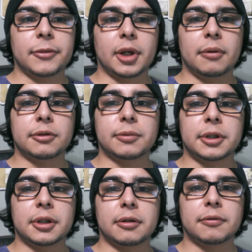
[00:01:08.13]
I was with
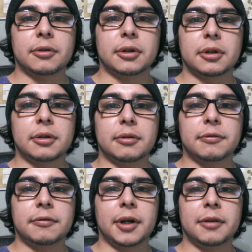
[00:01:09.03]
her for
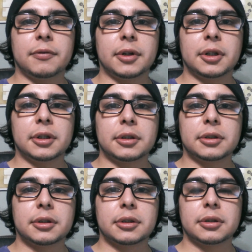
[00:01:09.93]
5
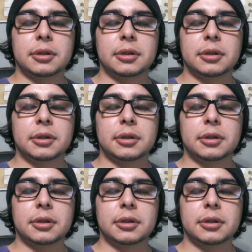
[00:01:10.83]
years.